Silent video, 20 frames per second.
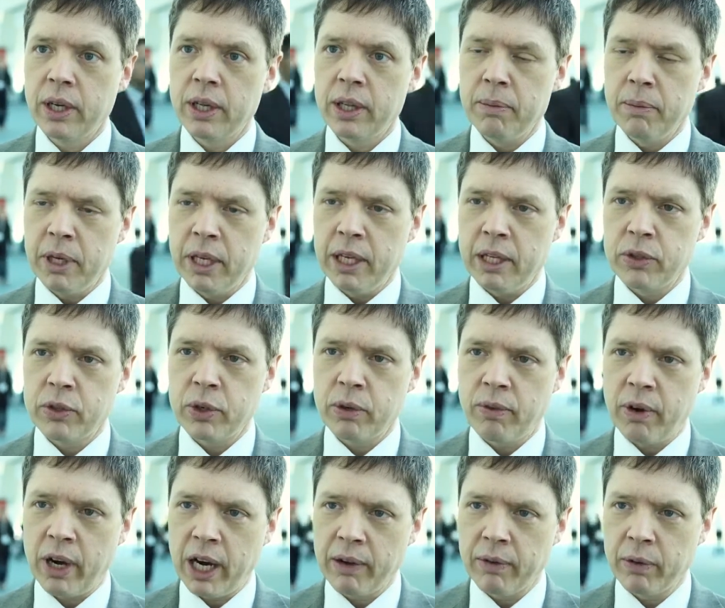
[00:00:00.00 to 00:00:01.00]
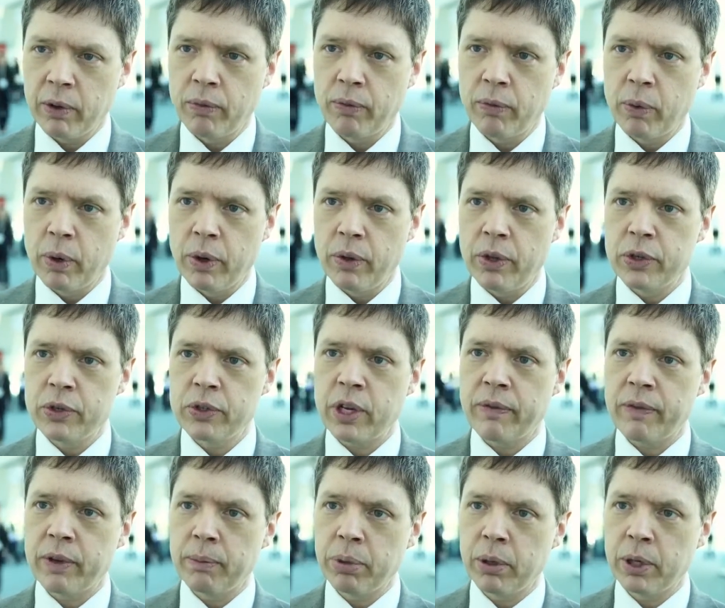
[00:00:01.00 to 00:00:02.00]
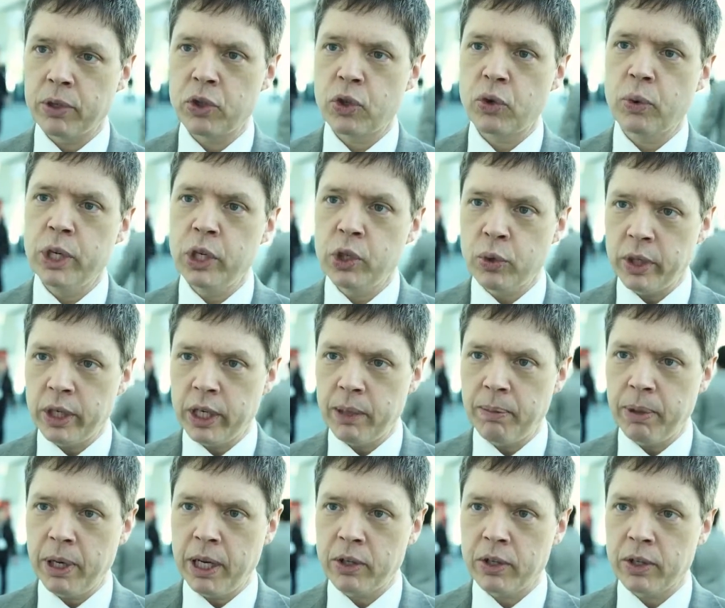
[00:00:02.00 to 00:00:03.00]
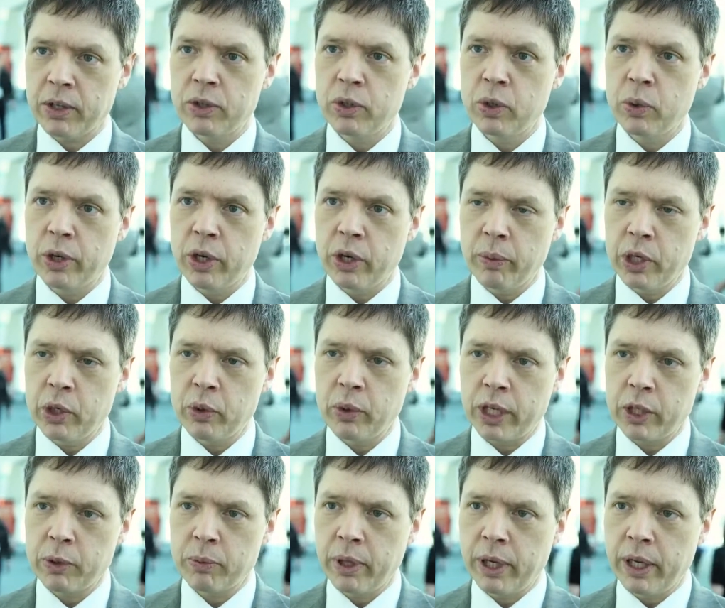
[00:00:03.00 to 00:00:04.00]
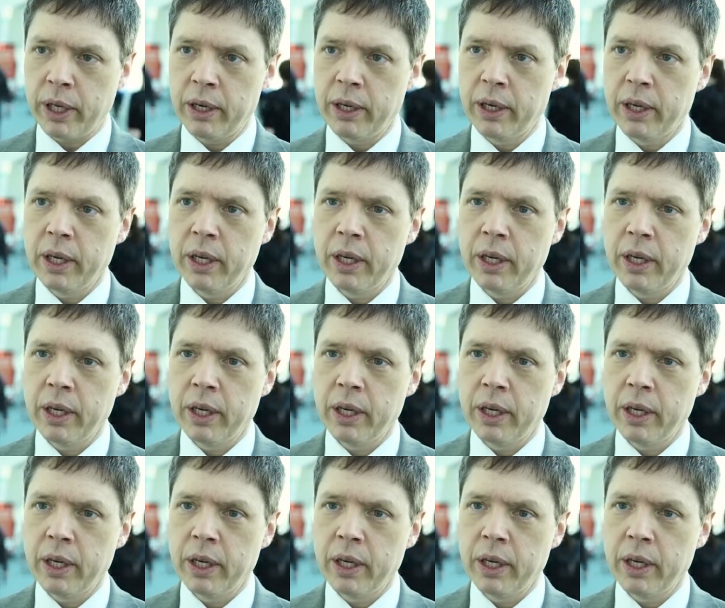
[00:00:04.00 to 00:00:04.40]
The median survival for the 7+3 treated patients who underwent transplant